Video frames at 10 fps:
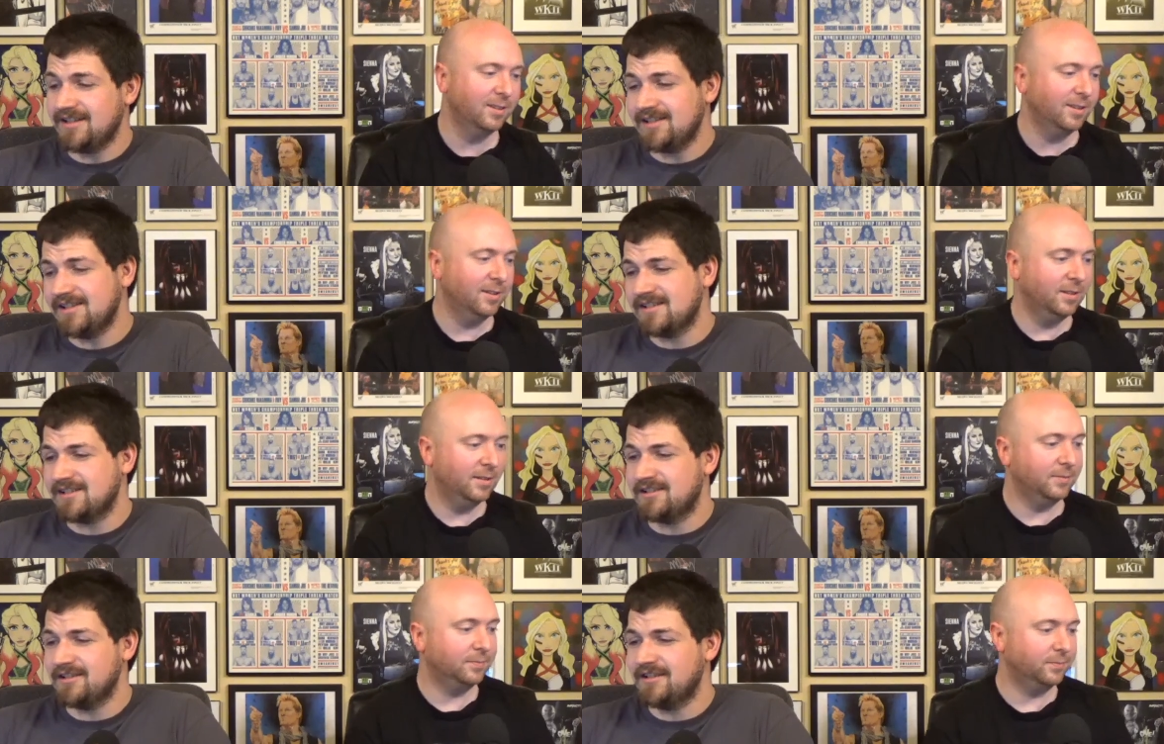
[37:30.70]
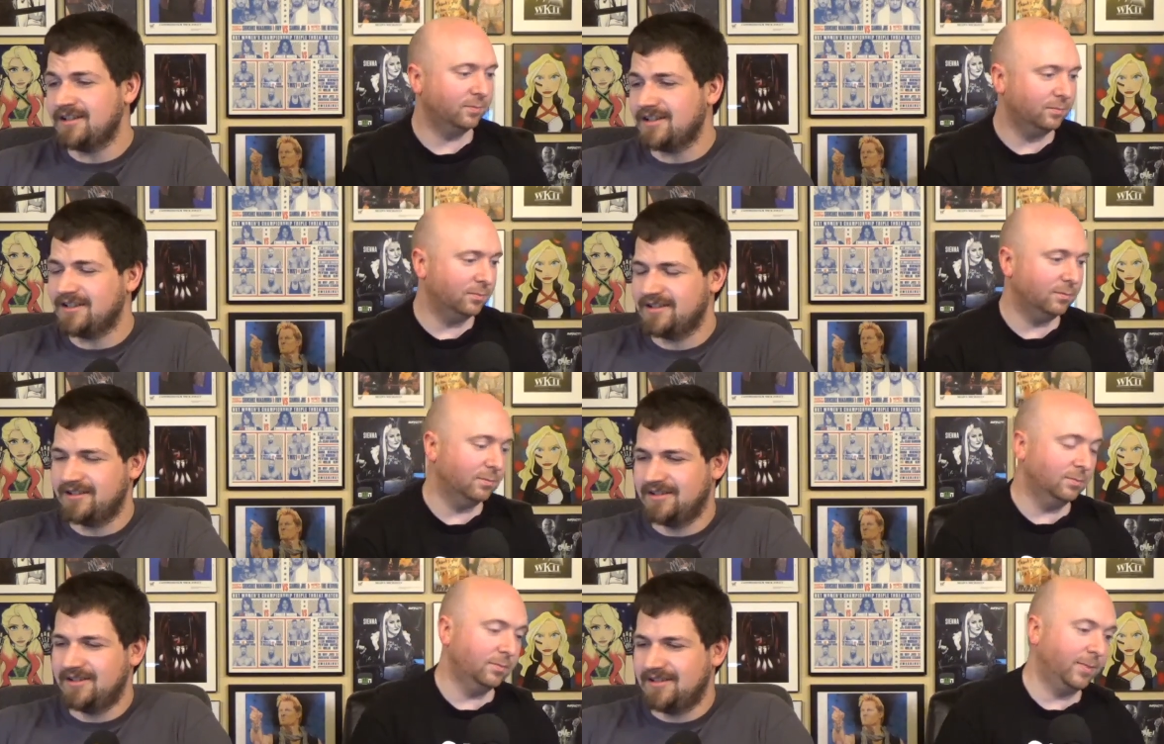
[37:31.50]
Speaker 1: it is a good, uh,
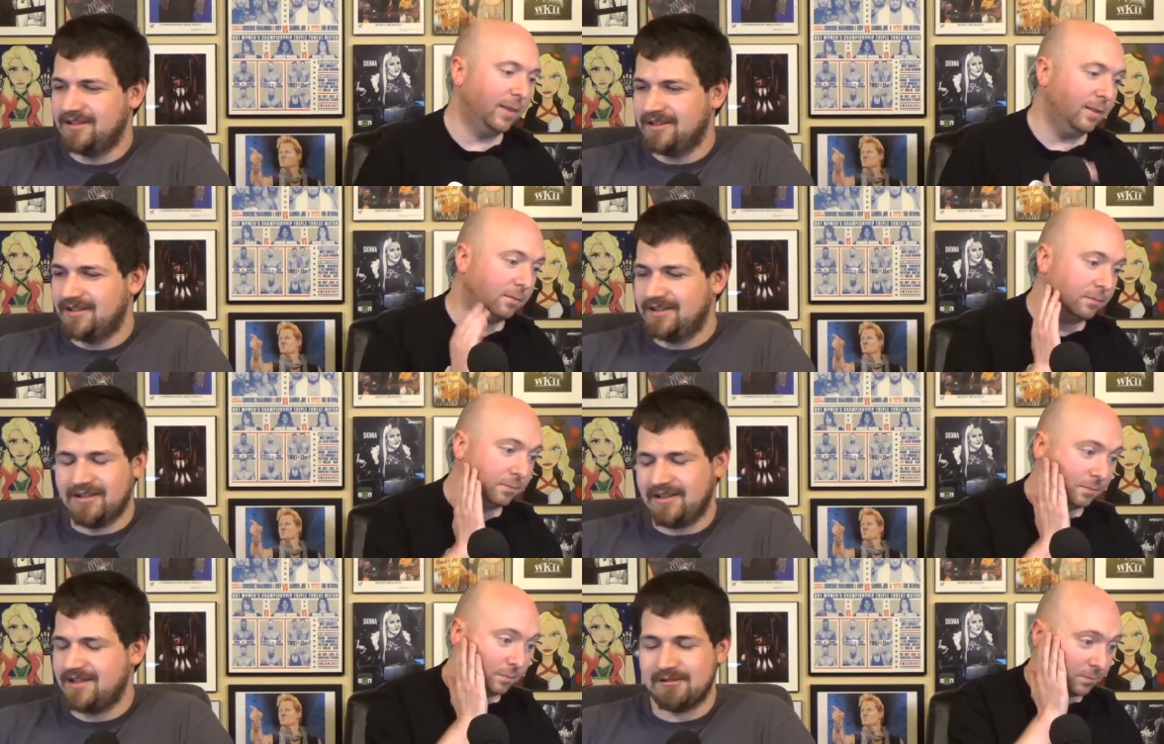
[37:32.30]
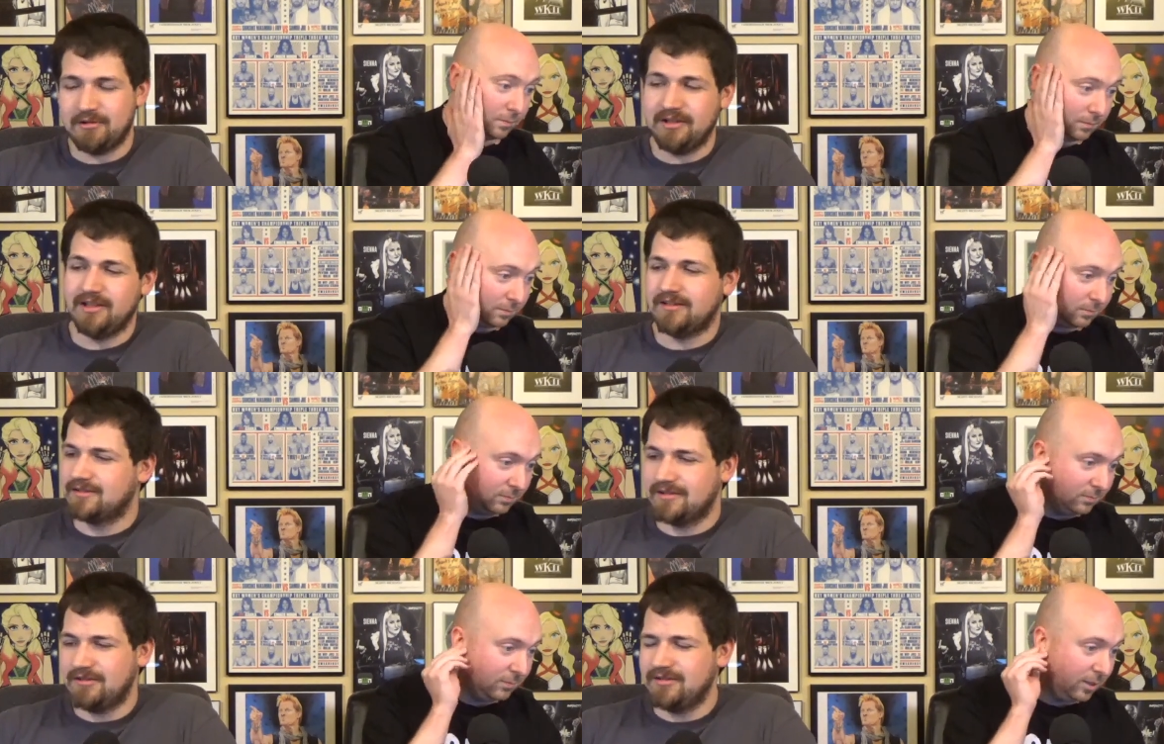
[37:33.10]
so good.
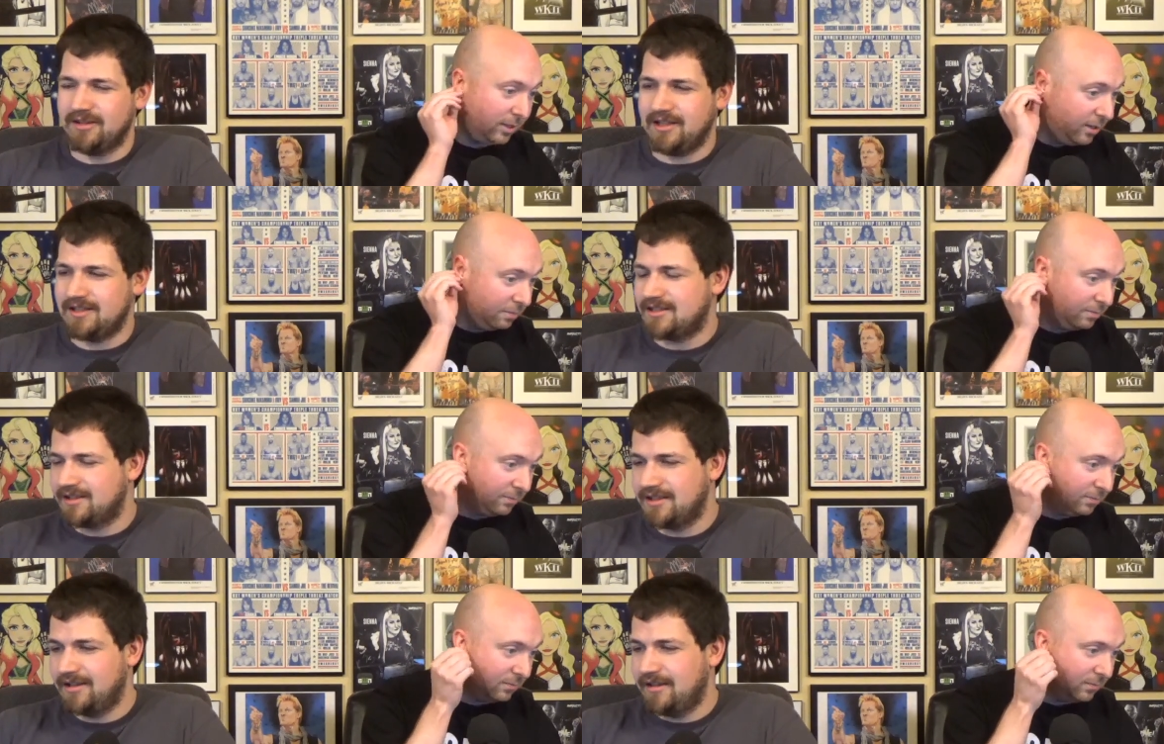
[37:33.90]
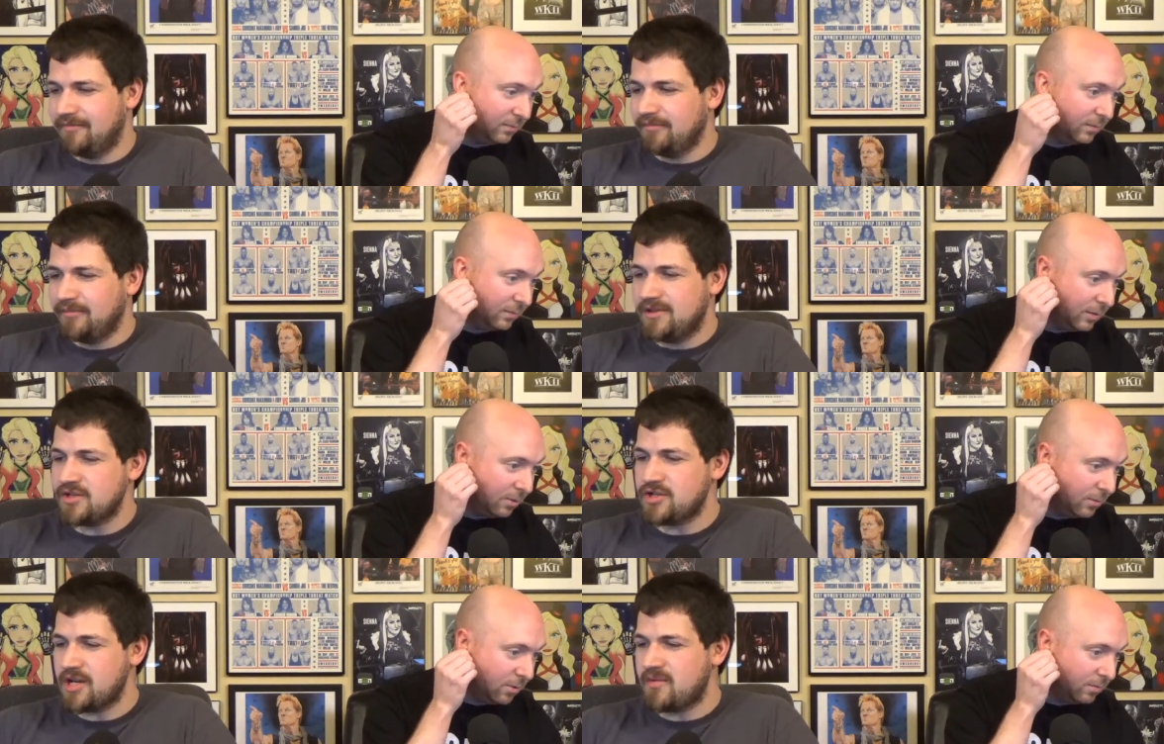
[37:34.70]
It really yep. is. It's yep, a
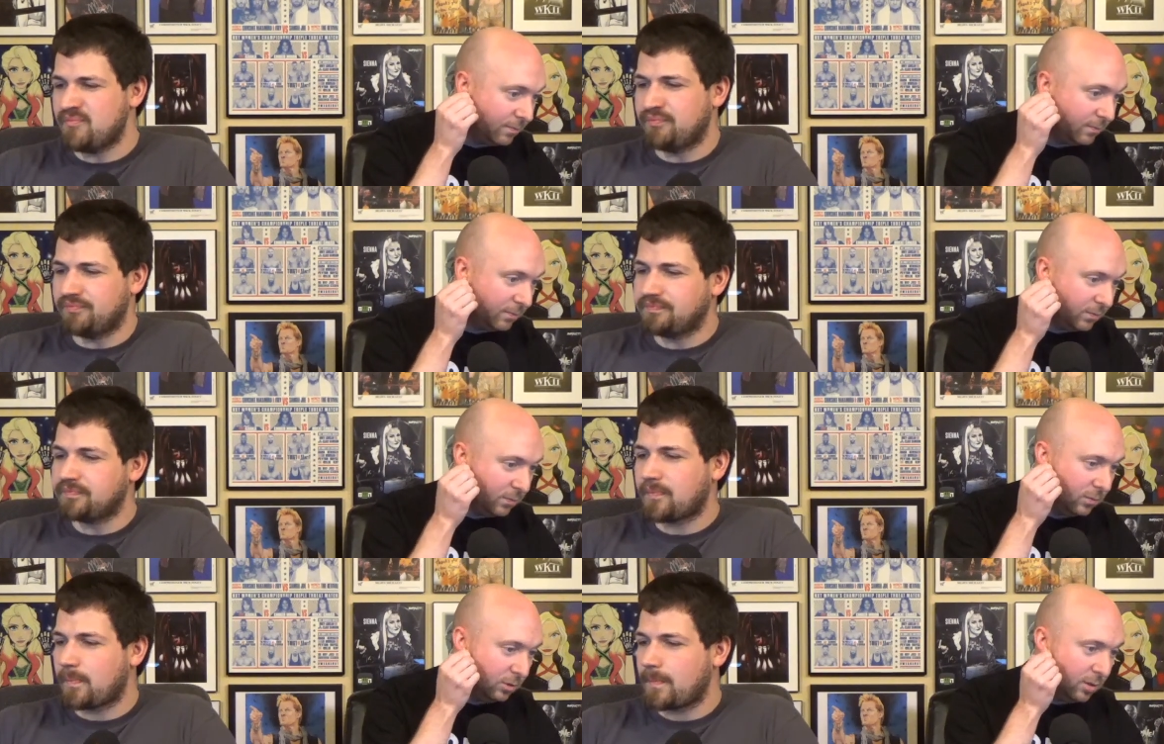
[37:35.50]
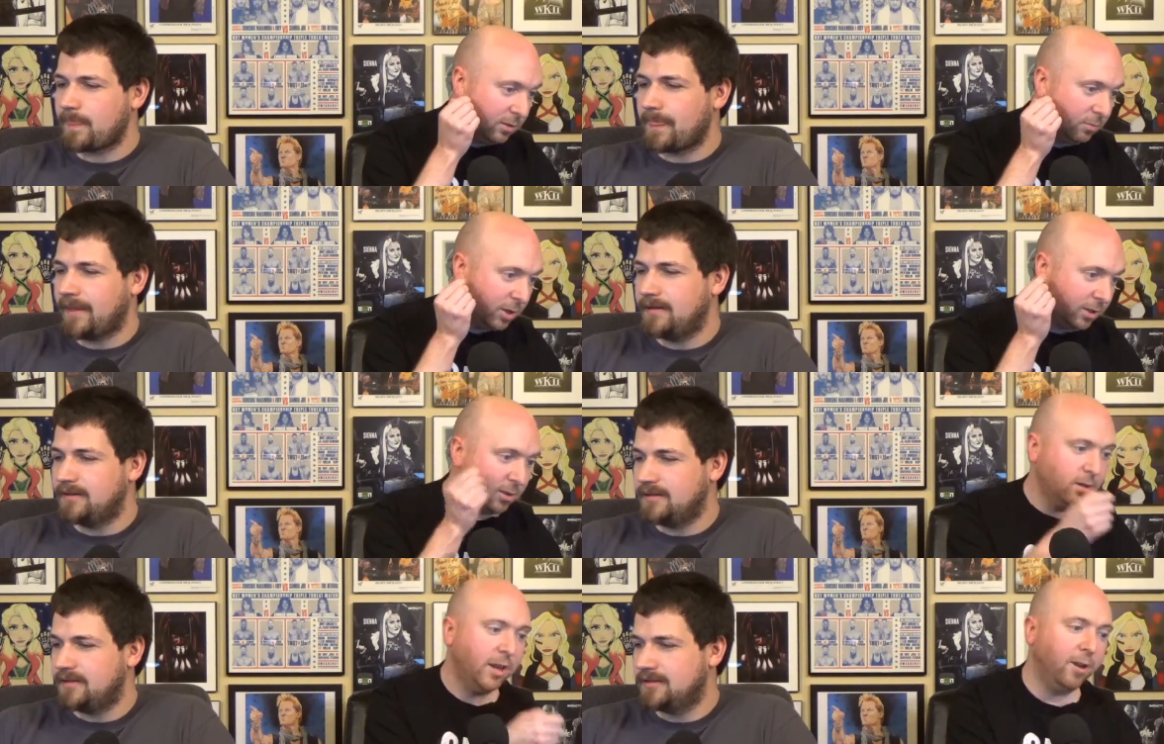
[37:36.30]
shame. Yep. And then we get
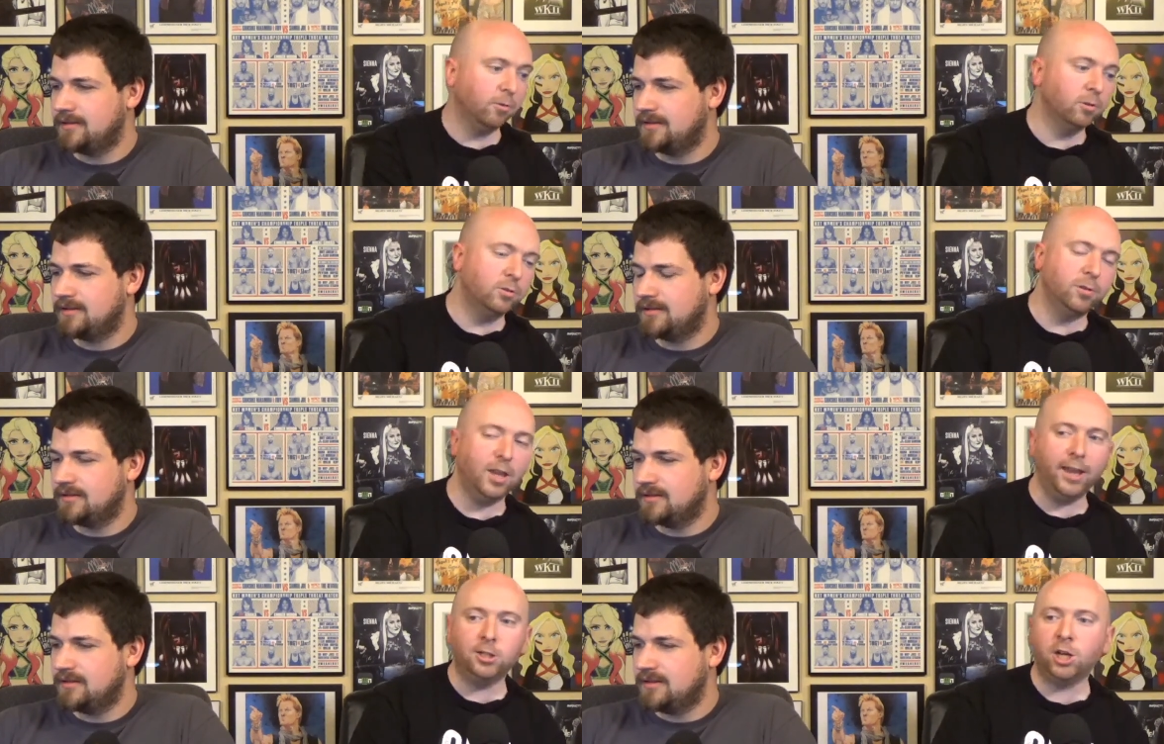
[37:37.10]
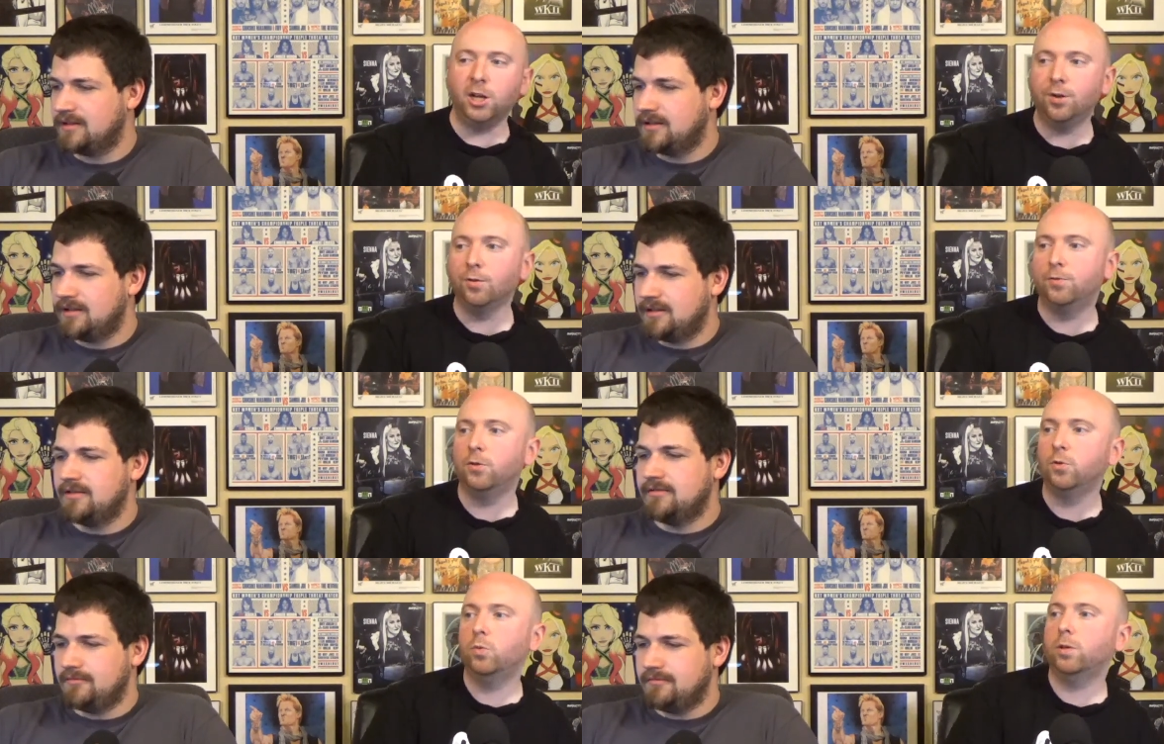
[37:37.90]
the counter to the AJ
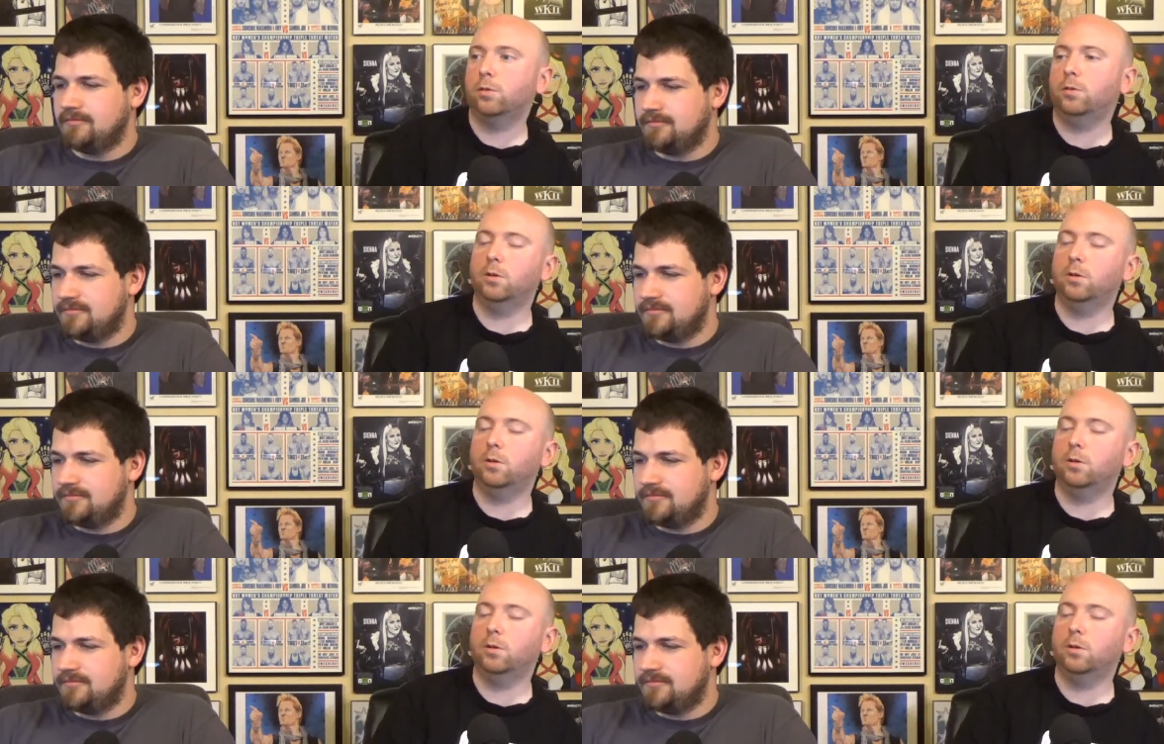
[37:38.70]
interview with